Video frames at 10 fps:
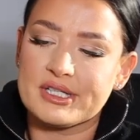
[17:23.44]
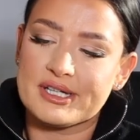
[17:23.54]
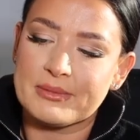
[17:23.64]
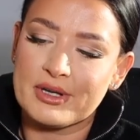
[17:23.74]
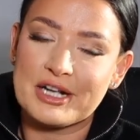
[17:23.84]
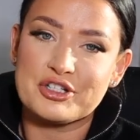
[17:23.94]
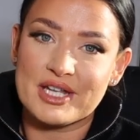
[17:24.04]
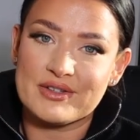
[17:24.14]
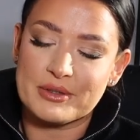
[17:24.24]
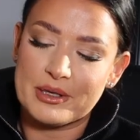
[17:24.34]
it because I'm gonna actually
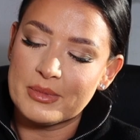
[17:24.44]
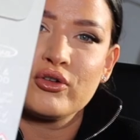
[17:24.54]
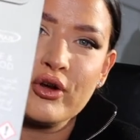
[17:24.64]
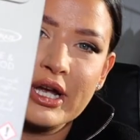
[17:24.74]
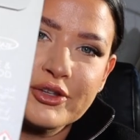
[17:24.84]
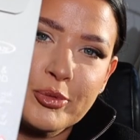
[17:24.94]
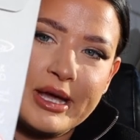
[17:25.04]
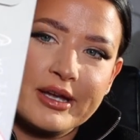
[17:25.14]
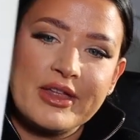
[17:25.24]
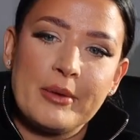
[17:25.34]
give it to him. Grey on the
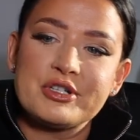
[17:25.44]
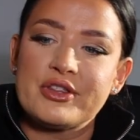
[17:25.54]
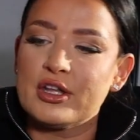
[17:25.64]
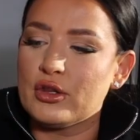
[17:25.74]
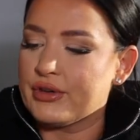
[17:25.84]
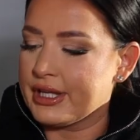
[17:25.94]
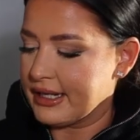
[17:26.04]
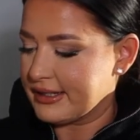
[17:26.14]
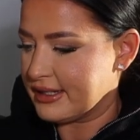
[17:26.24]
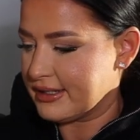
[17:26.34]
back there, which I think will look really
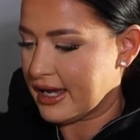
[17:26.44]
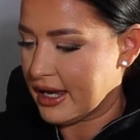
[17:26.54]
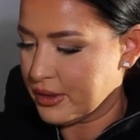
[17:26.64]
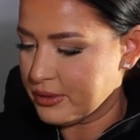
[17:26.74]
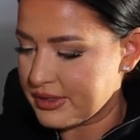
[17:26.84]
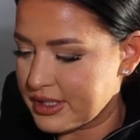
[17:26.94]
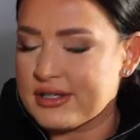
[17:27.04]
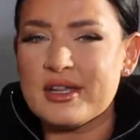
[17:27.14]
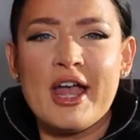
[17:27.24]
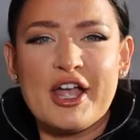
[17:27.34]
nice in his house. And
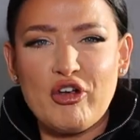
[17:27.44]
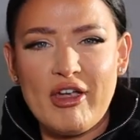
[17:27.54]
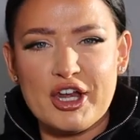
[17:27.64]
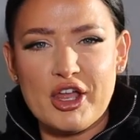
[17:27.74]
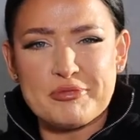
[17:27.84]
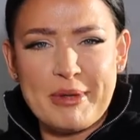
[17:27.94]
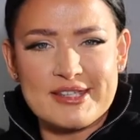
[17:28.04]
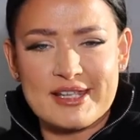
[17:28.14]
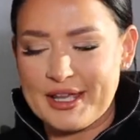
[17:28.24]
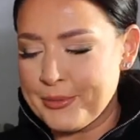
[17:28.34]
it's greener, it's
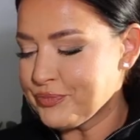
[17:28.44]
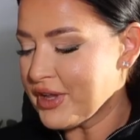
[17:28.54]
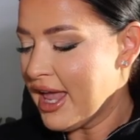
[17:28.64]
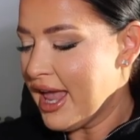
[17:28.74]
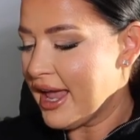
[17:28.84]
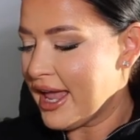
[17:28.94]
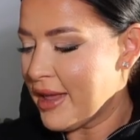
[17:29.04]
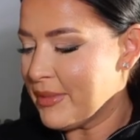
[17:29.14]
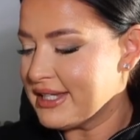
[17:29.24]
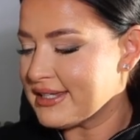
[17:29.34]
masculine.
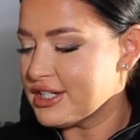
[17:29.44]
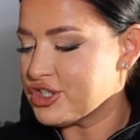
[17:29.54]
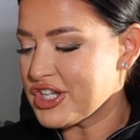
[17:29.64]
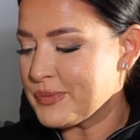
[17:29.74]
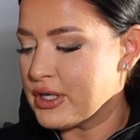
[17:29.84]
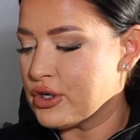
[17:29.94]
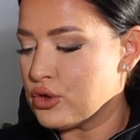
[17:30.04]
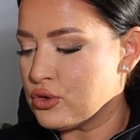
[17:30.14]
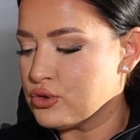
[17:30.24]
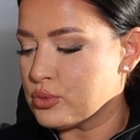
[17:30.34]
And it's in a jasmine and
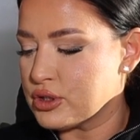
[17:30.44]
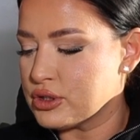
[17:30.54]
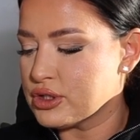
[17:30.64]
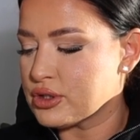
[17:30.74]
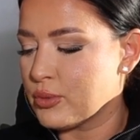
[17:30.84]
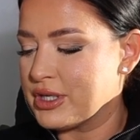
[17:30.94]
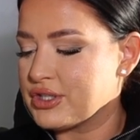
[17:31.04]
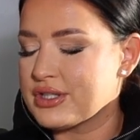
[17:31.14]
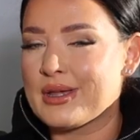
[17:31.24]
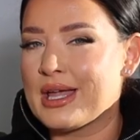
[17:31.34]
oud wood,
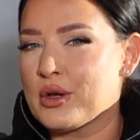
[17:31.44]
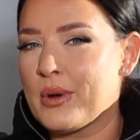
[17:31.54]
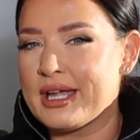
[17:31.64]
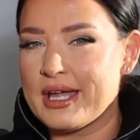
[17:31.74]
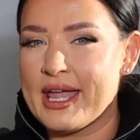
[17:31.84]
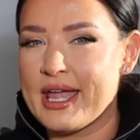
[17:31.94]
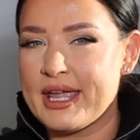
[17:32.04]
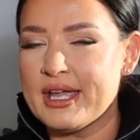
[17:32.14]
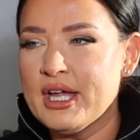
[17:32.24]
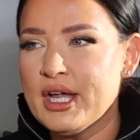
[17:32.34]
which is quite
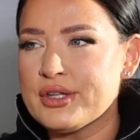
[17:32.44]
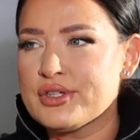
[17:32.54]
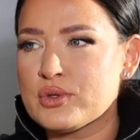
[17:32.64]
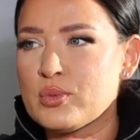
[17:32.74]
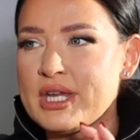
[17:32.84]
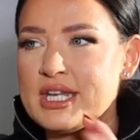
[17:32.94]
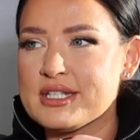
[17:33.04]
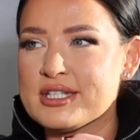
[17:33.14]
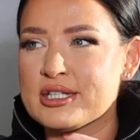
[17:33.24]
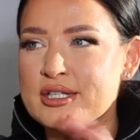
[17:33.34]
a
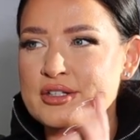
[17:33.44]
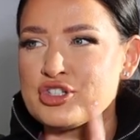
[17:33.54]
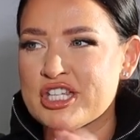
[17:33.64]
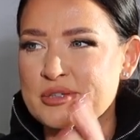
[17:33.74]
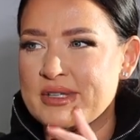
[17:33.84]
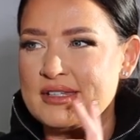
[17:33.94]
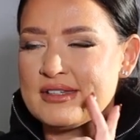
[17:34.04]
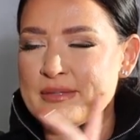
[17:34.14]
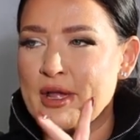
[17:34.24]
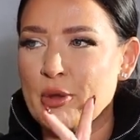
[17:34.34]
sweet jasmine
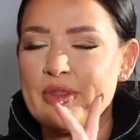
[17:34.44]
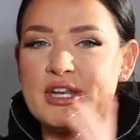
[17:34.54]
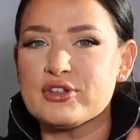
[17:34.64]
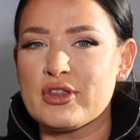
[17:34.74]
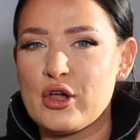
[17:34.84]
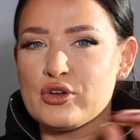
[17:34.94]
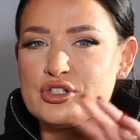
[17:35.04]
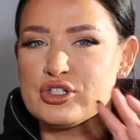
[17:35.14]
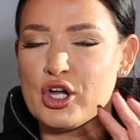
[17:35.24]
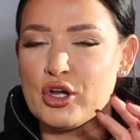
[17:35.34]
smell, but then it's got that
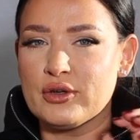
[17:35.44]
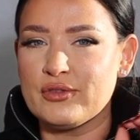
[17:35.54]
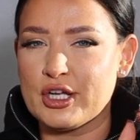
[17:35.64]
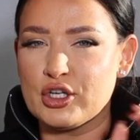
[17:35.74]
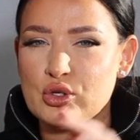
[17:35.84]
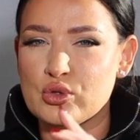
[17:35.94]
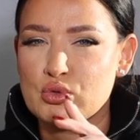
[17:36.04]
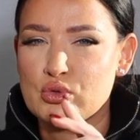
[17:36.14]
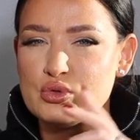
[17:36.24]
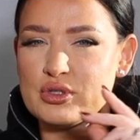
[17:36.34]
undertone of like an
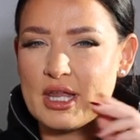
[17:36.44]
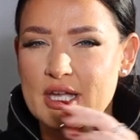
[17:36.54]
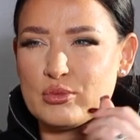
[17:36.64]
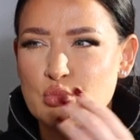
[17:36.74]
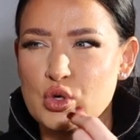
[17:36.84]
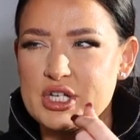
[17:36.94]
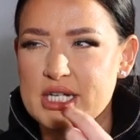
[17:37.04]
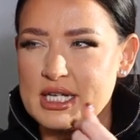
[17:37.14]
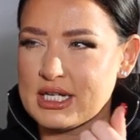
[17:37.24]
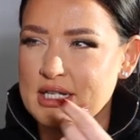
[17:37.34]
oud, like
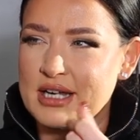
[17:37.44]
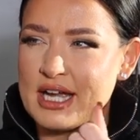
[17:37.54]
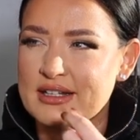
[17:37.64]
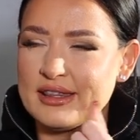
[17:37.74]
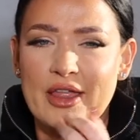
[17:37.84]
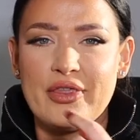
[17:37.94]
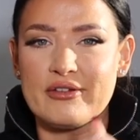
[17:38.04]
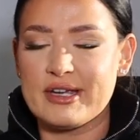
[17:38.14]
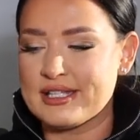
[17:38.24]
woody, kind of leathery